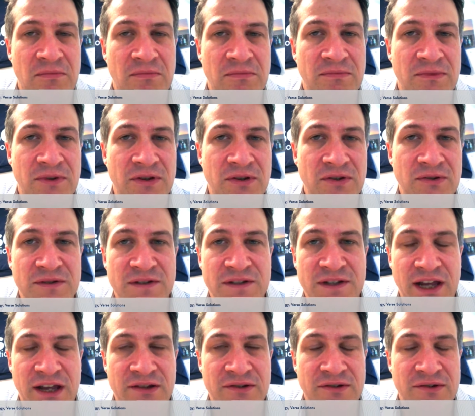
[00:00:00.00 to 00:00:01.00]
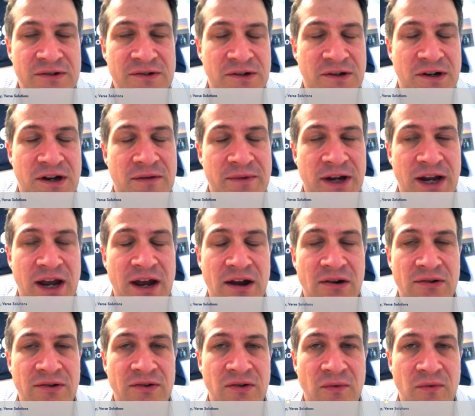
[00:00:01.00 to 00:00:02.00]
the new standards are coming
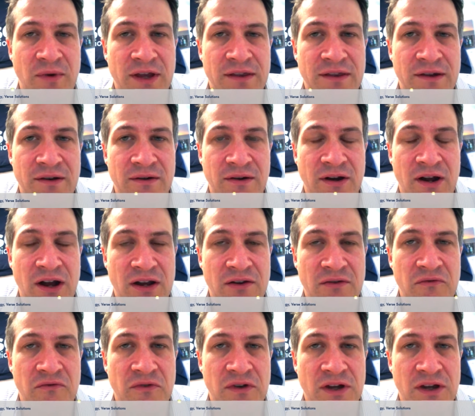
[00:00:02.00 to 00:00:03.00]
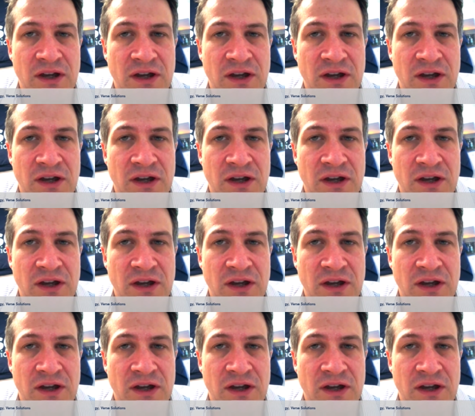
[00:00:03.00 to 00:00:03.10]
out and the way they're kind of